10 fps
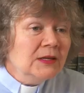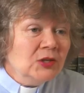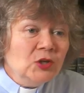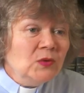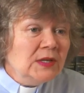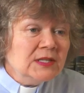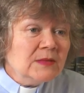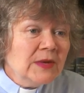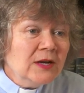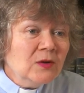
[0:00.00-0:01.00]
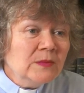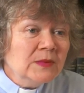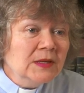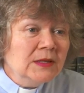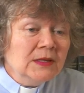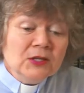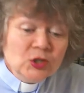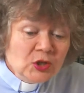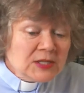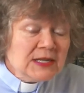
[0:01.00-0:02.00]
you need some help,
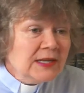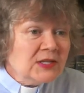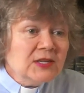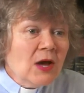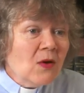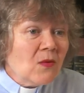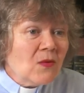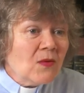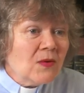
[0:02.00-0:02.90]
you just let us know.